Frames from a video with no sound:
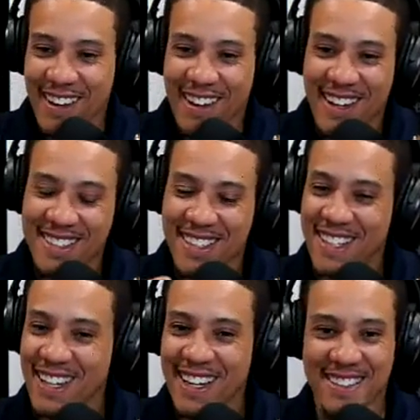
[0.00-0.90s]
I said,
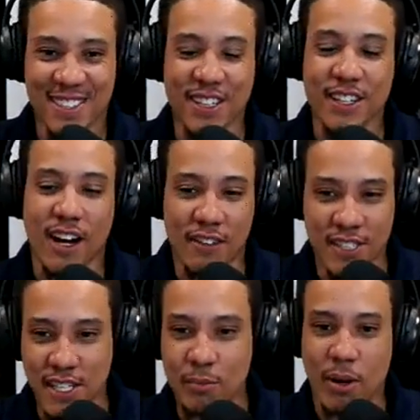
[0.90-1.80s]
God. So you know,
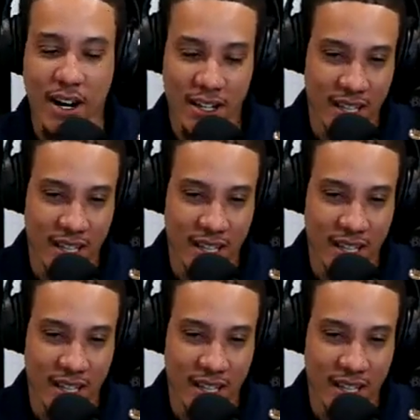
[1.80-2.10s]
obviously he powered down.